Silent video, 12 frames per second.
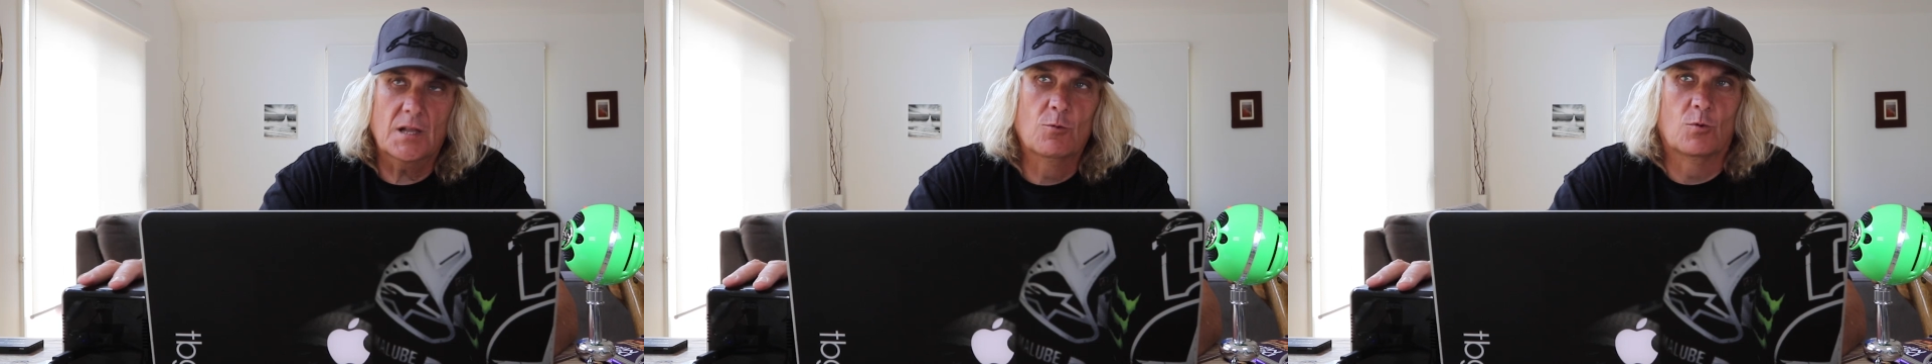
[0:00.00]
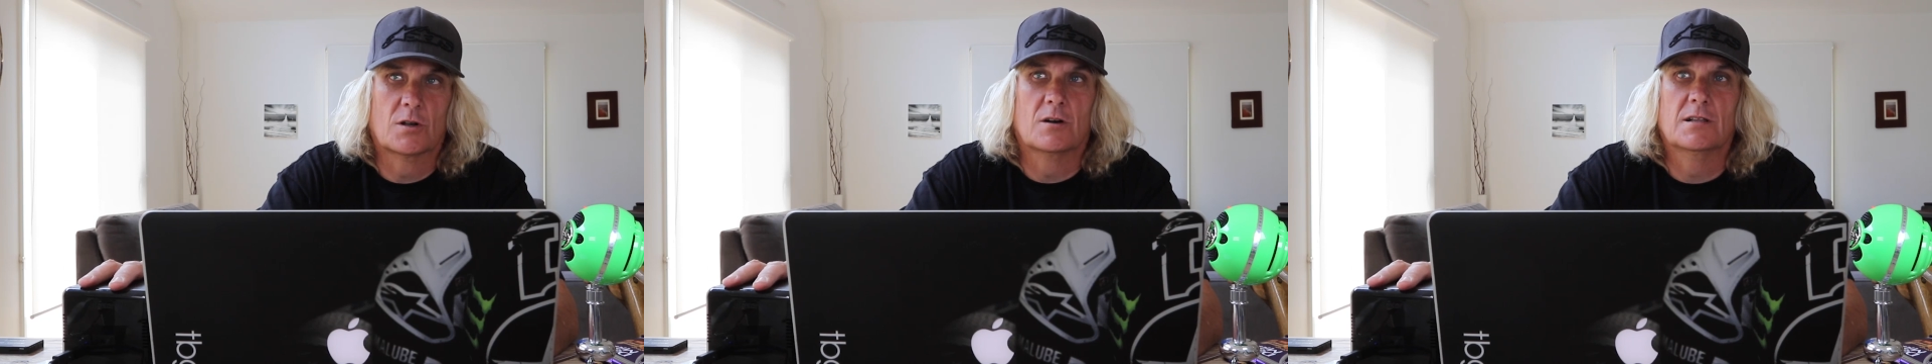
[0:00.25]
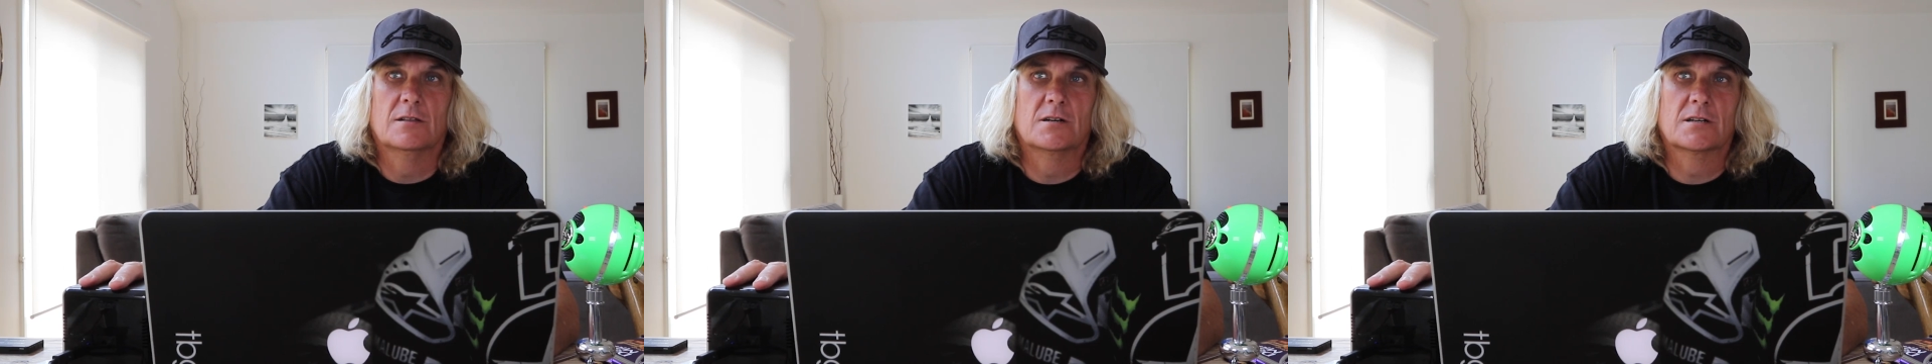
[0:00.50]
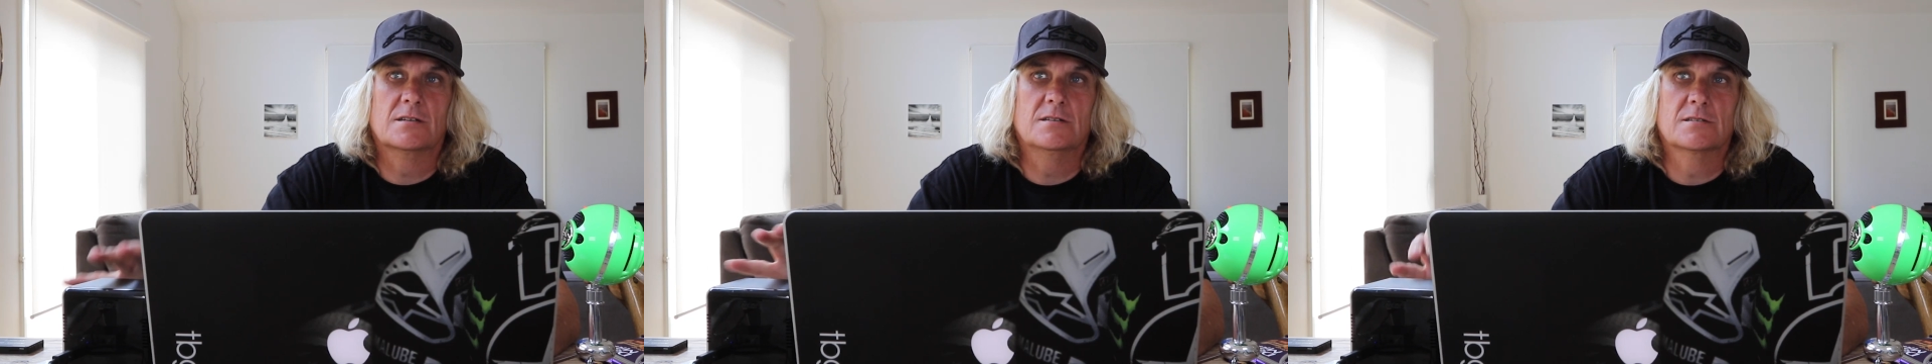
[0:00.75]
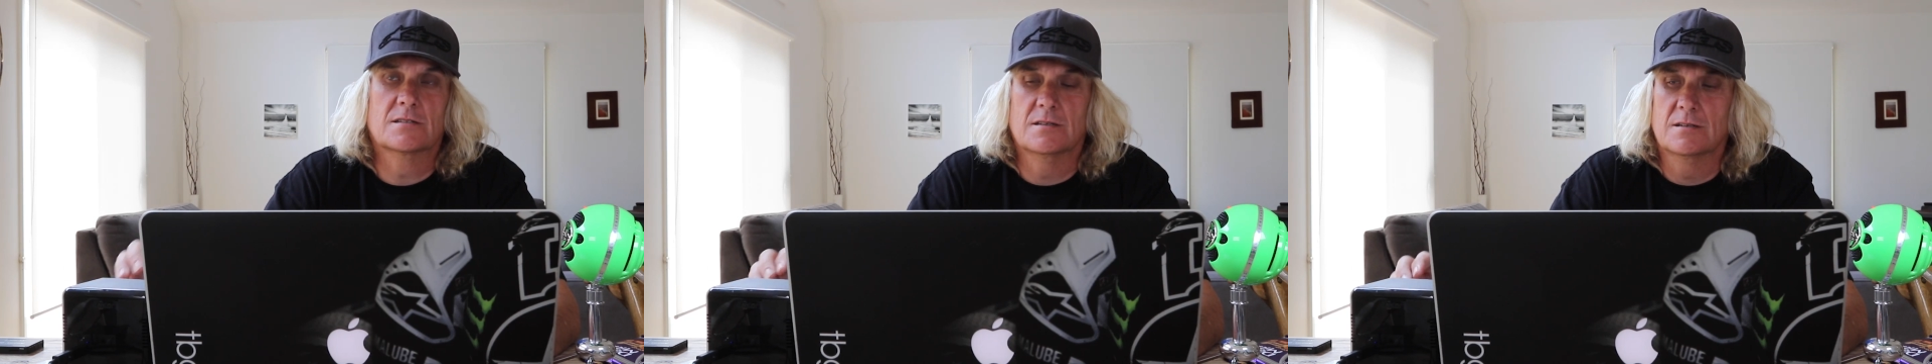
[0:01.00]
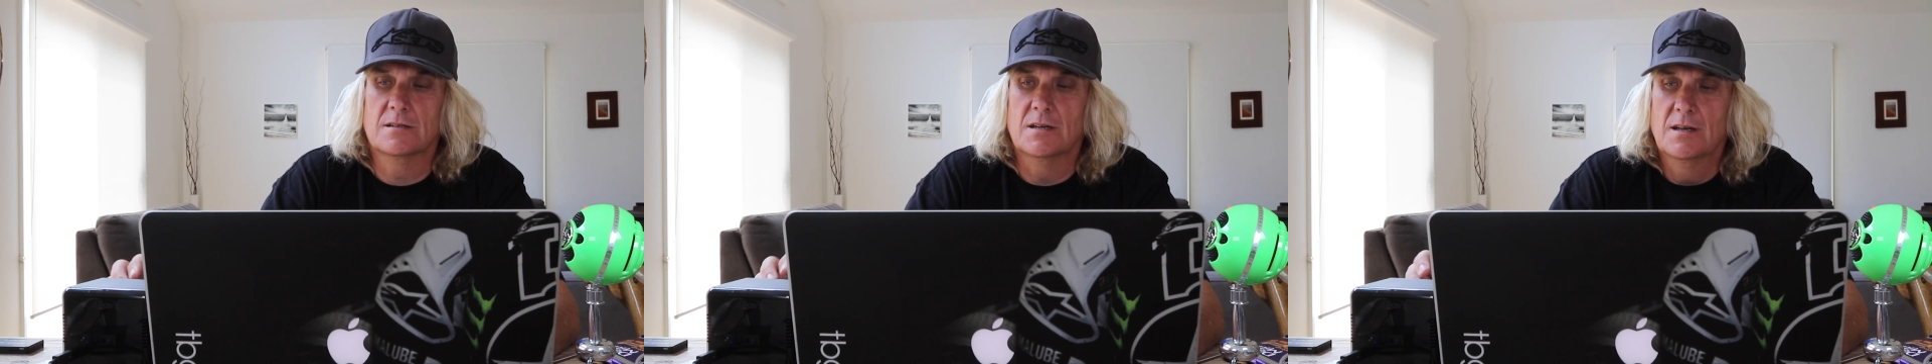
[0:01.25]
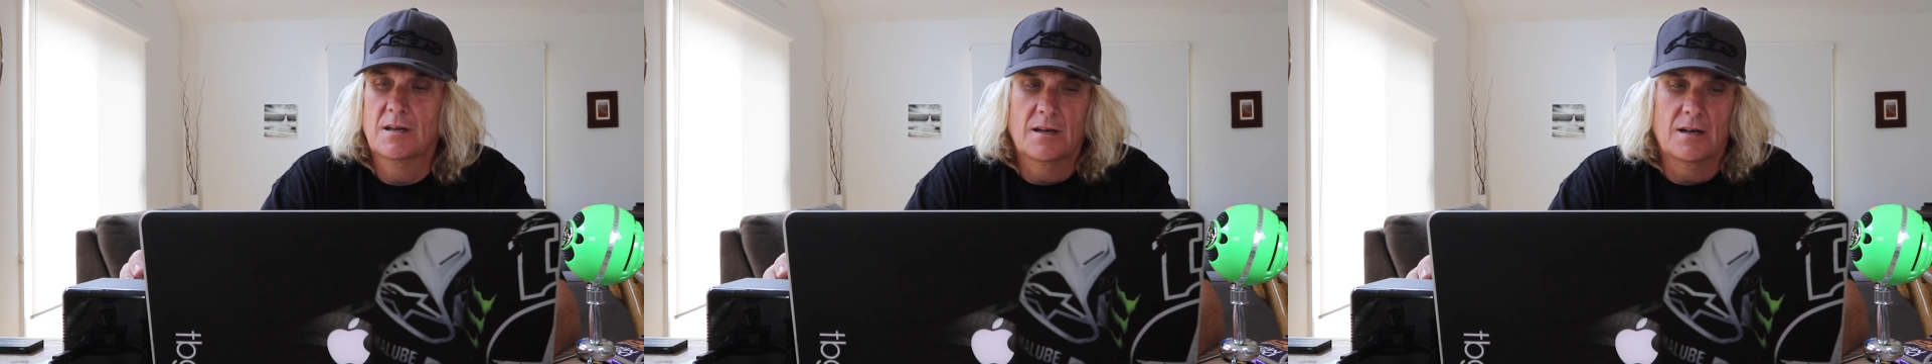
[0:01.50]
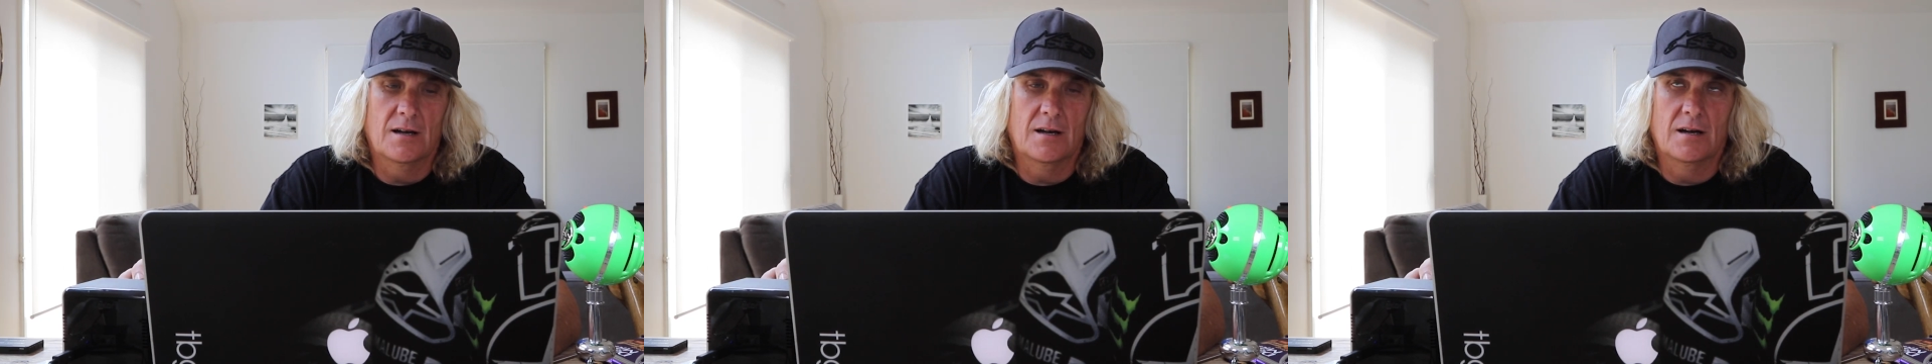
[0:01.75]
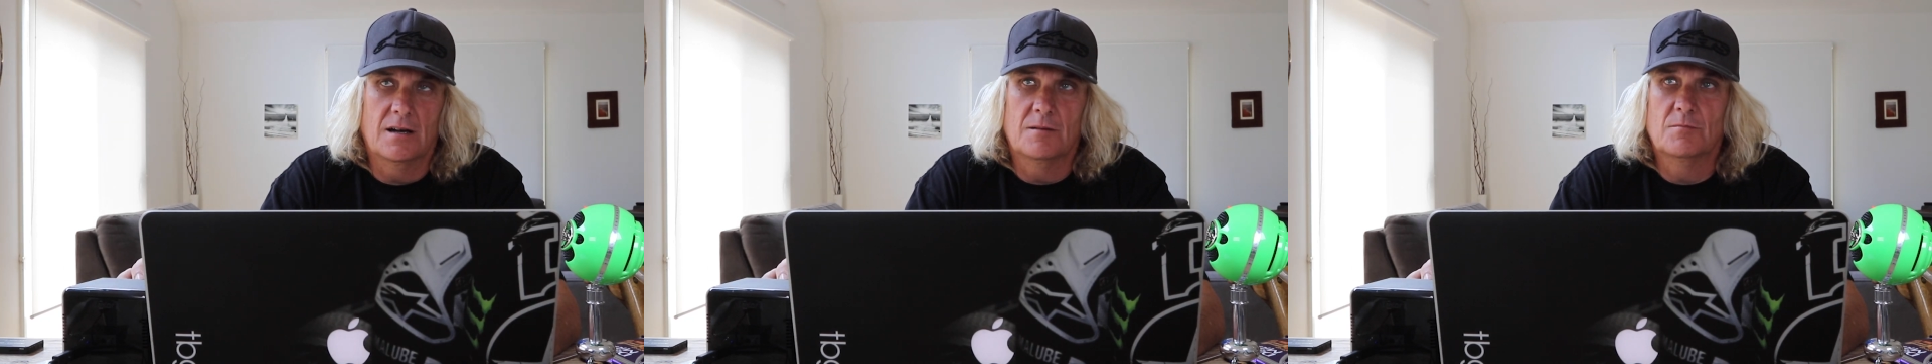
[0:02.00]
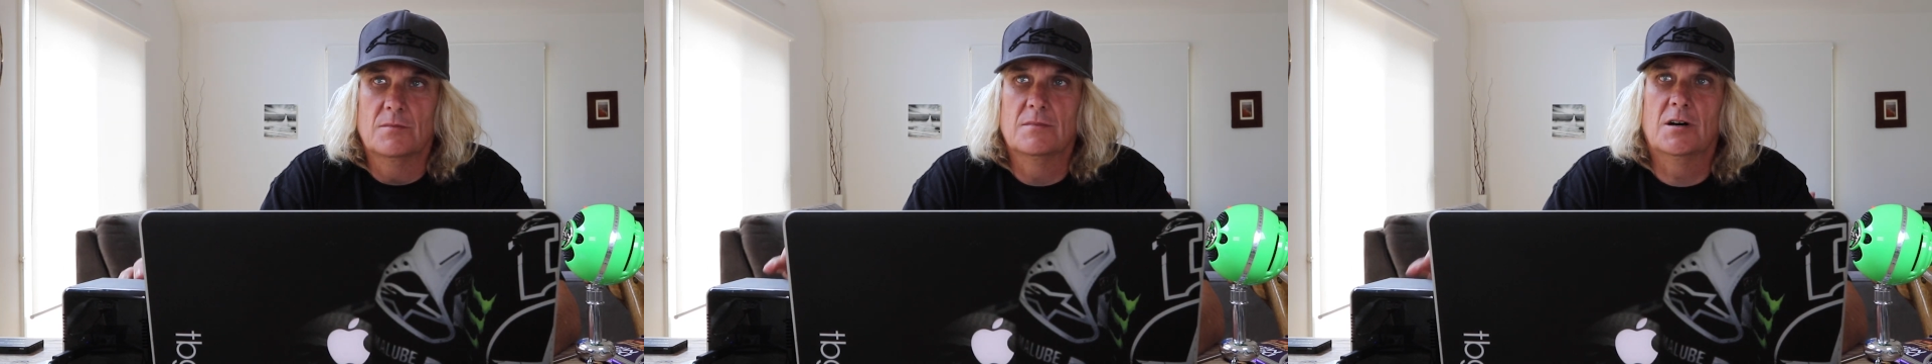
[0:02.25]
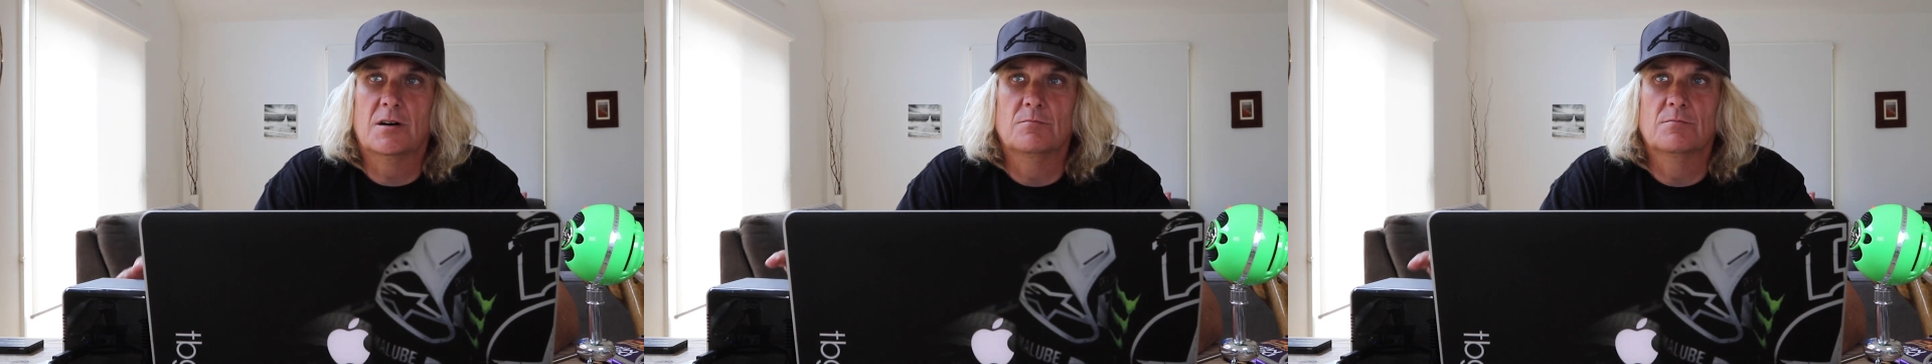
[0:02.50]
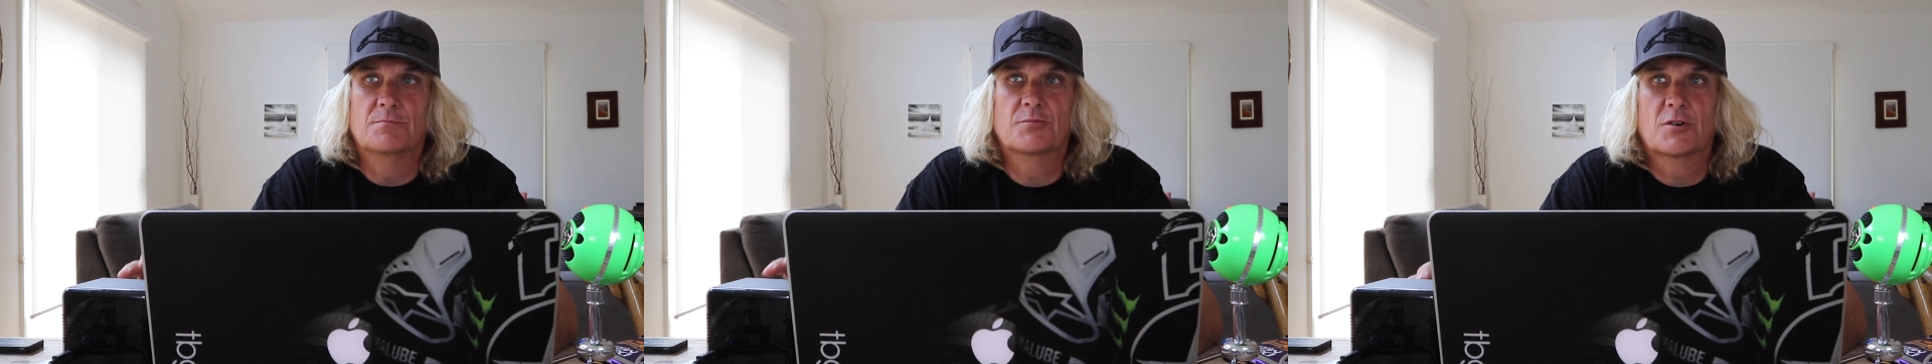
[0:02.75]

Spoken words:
What I like is that I'm